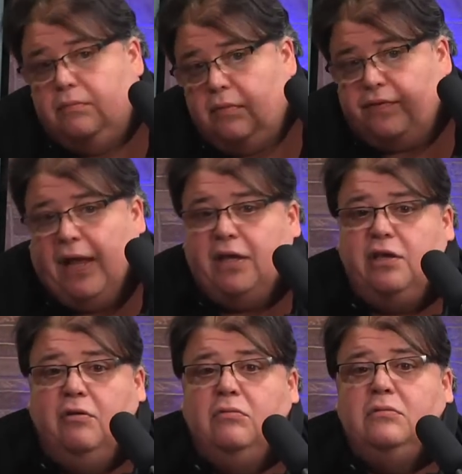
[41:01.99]
Thank
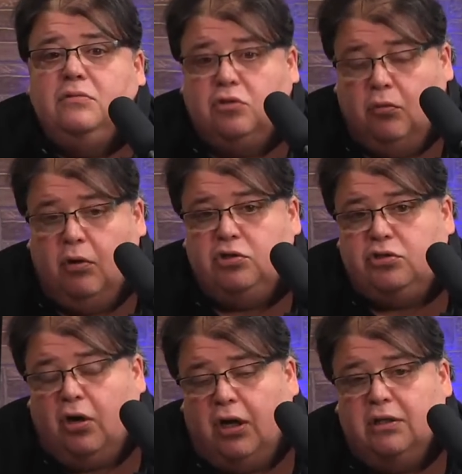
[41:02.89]
you so much,
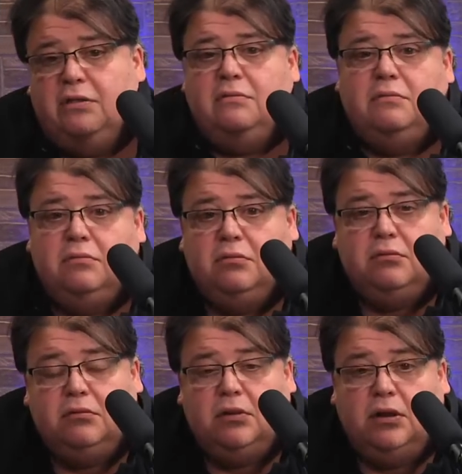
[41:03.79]
Charlie.
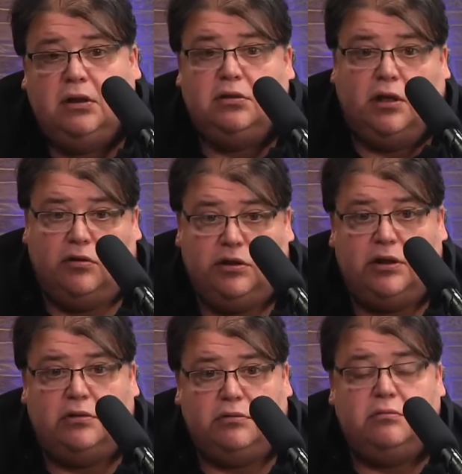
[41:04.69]
So,
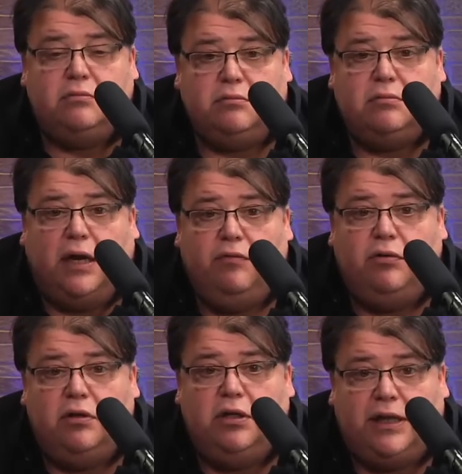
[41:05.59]
I
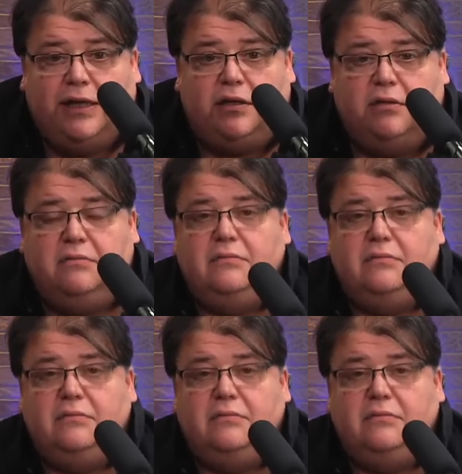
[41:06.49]
really like it.